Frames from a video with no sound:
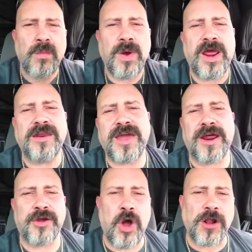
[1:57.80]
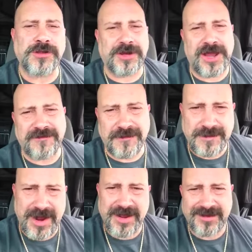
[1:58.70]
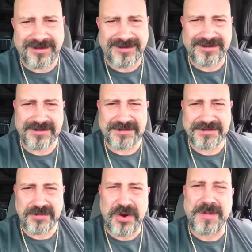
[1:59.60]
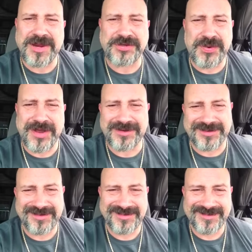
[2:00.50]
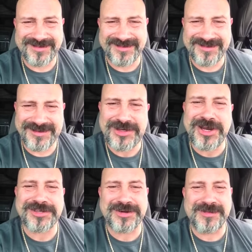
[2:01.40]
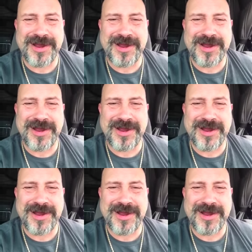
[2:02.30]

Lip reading: Went ahead and got a call today from one of my twins, Justin